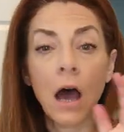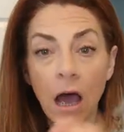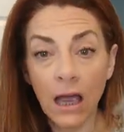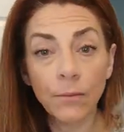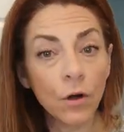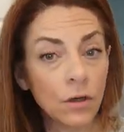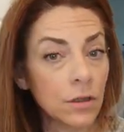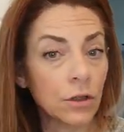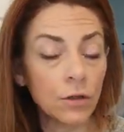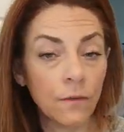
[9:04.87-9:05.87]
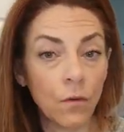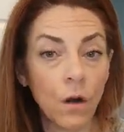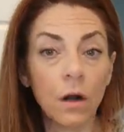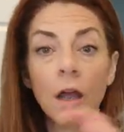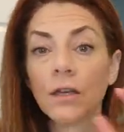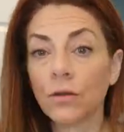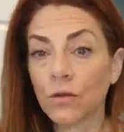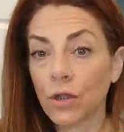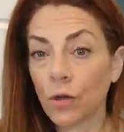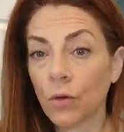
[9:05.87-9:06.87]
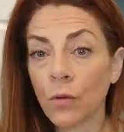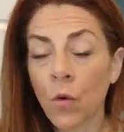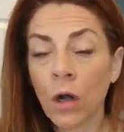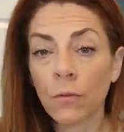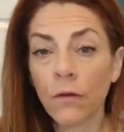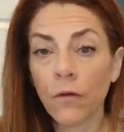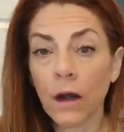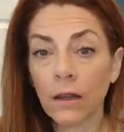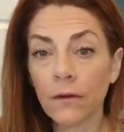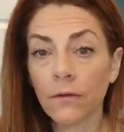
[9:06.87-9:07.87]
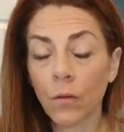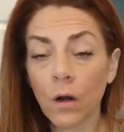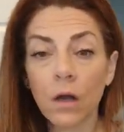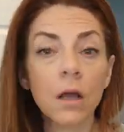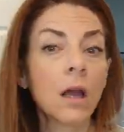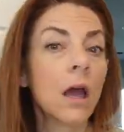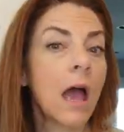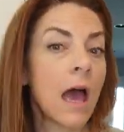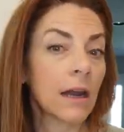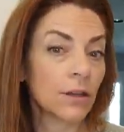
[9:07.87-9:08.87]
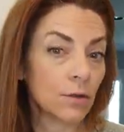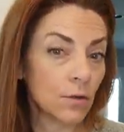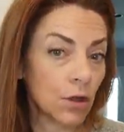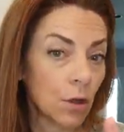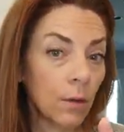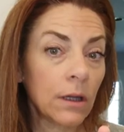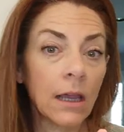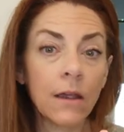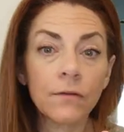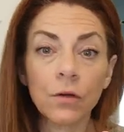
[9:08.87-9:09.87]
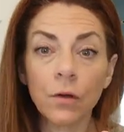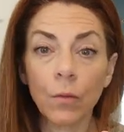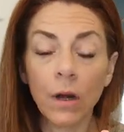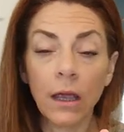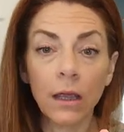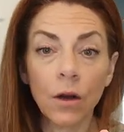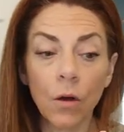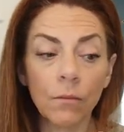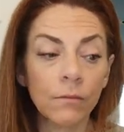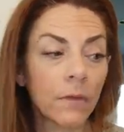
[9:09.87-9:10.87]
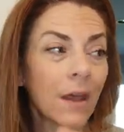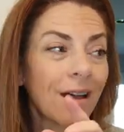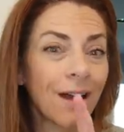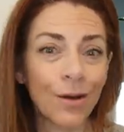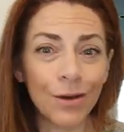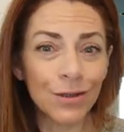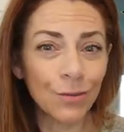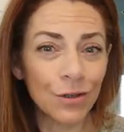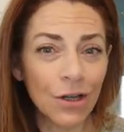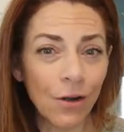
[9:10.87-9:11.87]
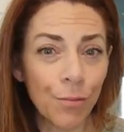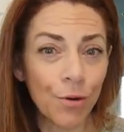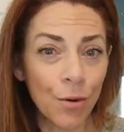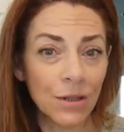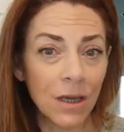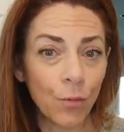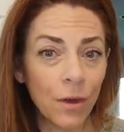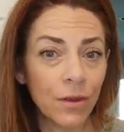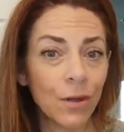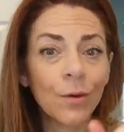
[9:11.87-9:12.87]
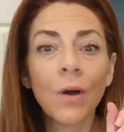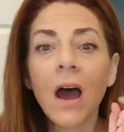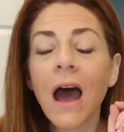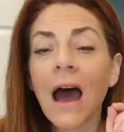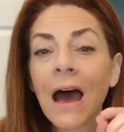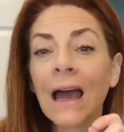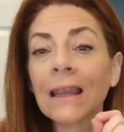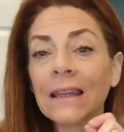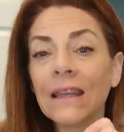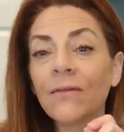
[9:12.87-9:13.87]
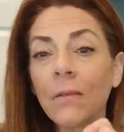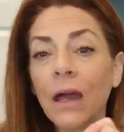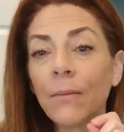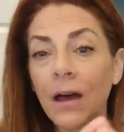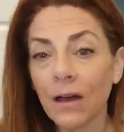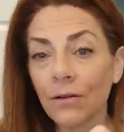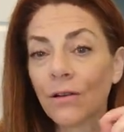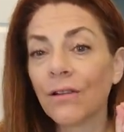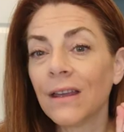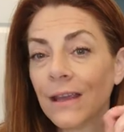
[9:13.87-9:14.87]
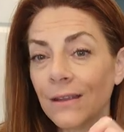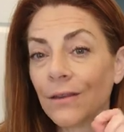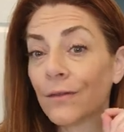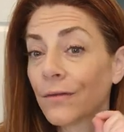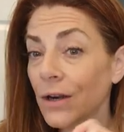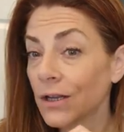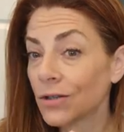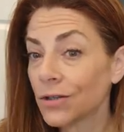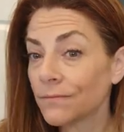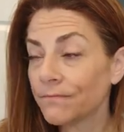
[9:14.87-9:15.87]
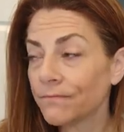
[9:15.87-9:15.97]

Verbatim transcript: I personally do four. I do two in the morning before I leave for work, and I do two in the afternoon when I get home. I also will share a pro tip with you. I leave my bottle in the fridge.